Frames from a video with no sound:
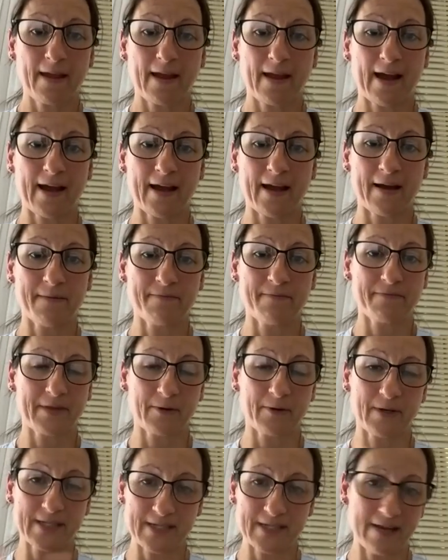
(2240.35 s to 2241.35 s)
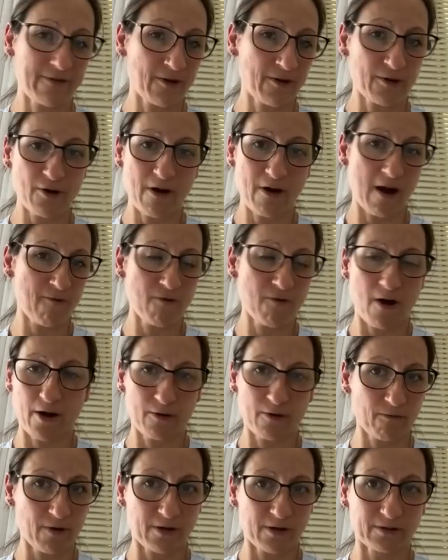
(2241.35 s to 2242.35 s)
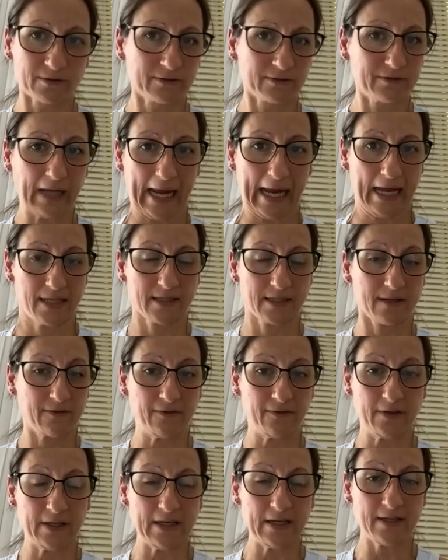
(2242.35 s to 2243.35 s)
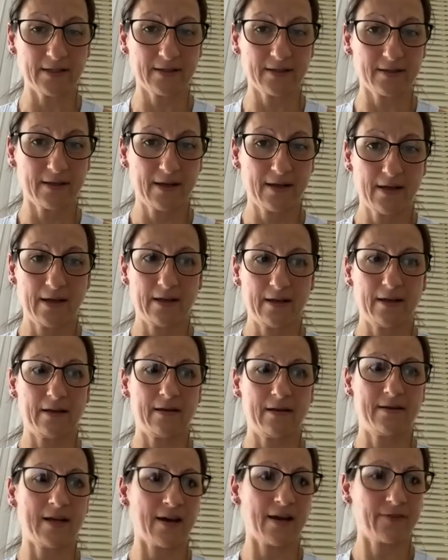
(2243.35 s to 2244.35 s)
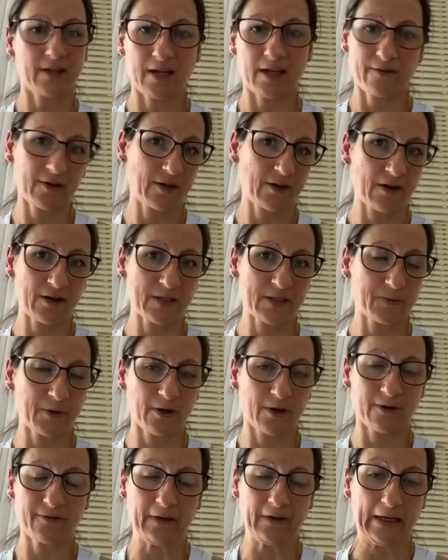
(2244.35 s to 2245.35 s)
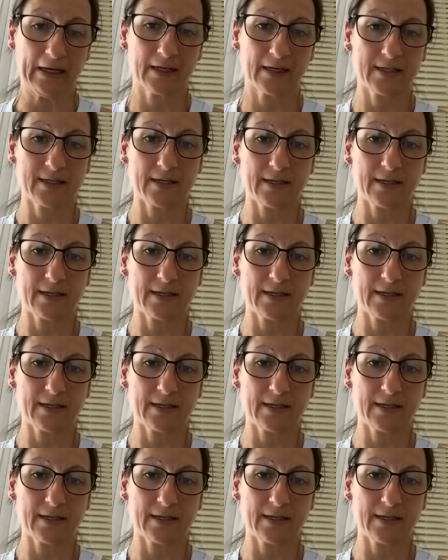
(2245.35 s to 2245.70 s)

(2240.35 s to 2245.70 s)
There is never a right or wrong answer for this. Nothing ever goes perfect.